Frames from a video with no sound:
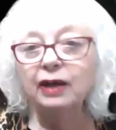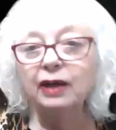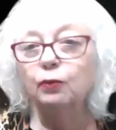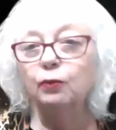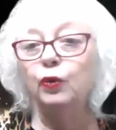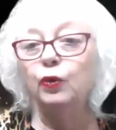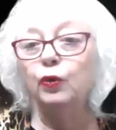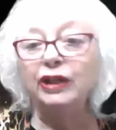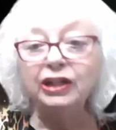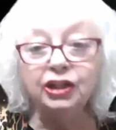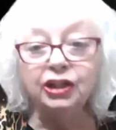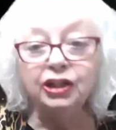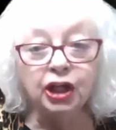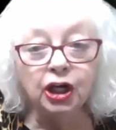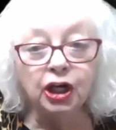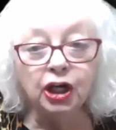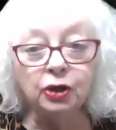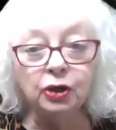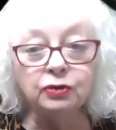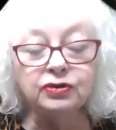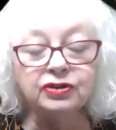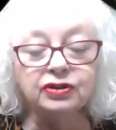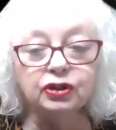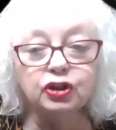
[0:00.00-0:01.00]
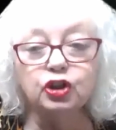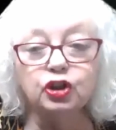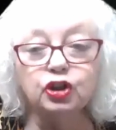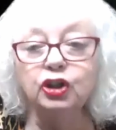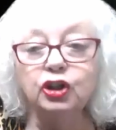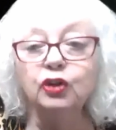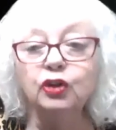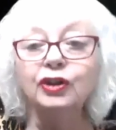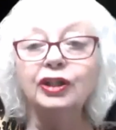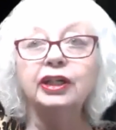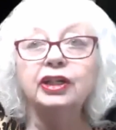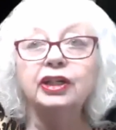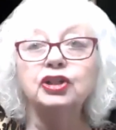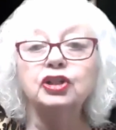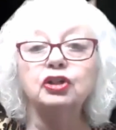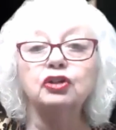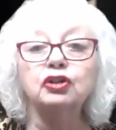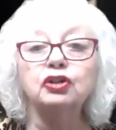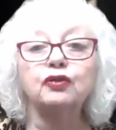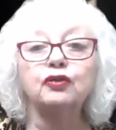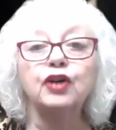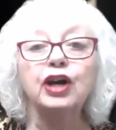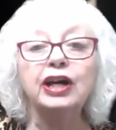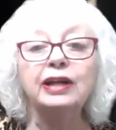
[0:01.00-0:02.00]
windows, you can get
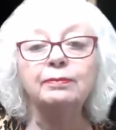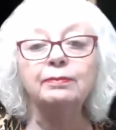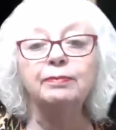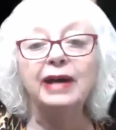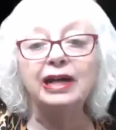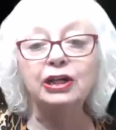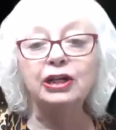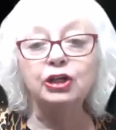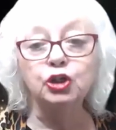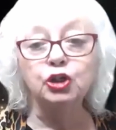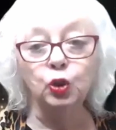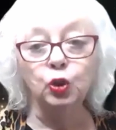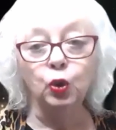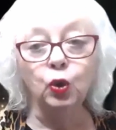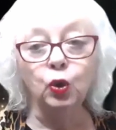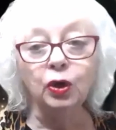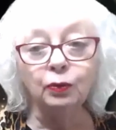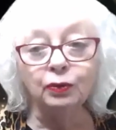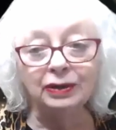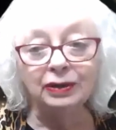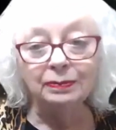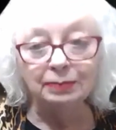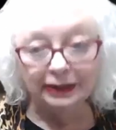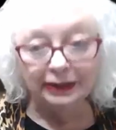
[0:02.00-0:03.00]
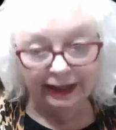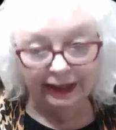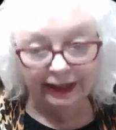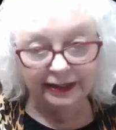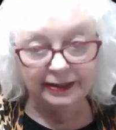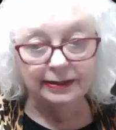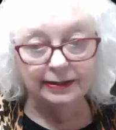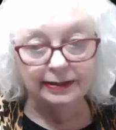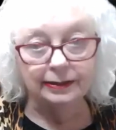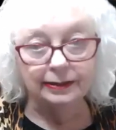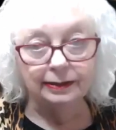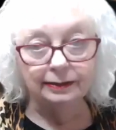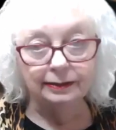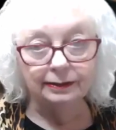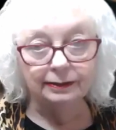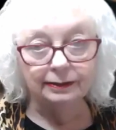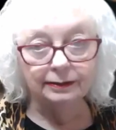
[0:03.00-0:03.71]
your front and back door replaced.